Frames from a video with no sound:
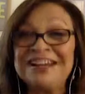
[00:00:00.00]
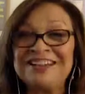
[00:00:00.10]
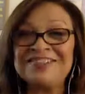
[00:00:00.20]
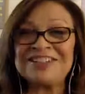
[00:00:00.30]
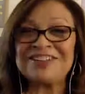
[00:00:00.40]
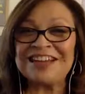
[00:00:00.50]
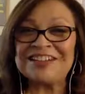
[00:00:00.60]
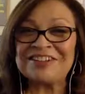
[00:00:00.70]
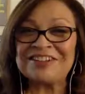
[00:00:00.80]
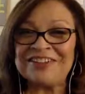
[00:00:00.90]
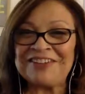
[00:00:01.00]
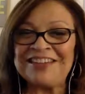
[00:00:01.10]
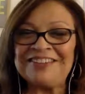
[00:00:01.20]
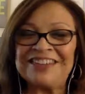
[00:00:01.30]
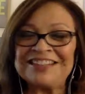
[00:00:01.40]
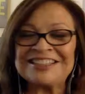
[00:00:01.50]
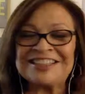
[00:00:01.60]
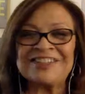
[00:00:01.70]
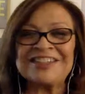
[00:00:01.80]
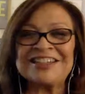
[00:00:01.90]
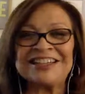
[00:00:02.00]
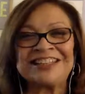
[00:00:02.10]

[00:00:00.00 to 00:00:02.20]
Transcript: I'm so glad you're having him. That's so exciting.